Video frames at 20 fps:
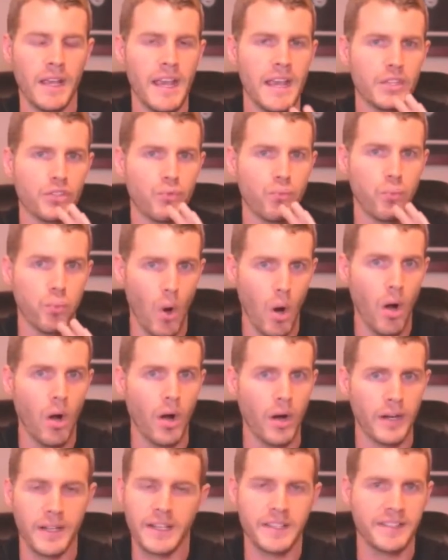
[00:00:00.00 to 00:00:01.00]
Is
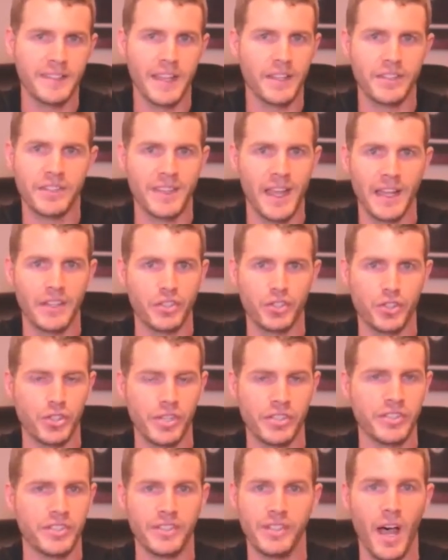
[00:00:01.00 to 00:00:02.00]
wrong. That's
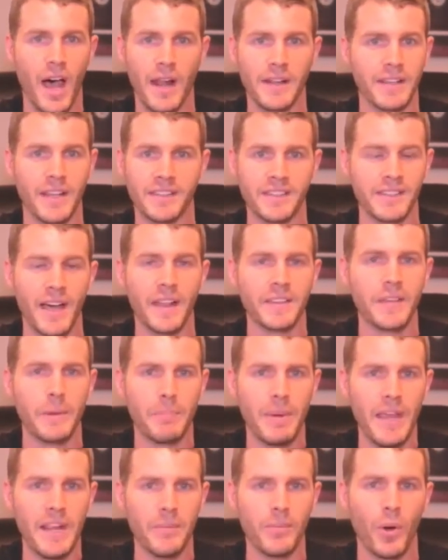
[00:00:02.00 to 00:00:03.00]
just not, it's not
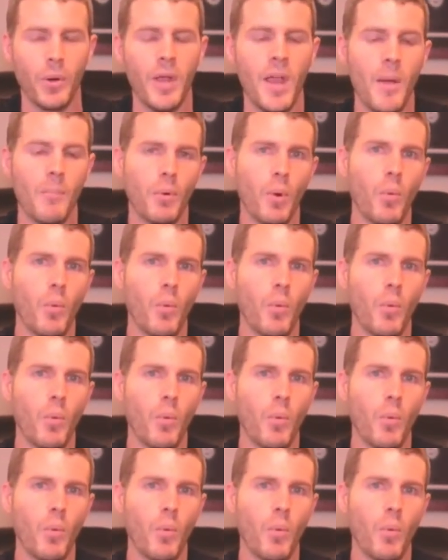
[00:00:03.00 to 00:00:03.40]
debatable.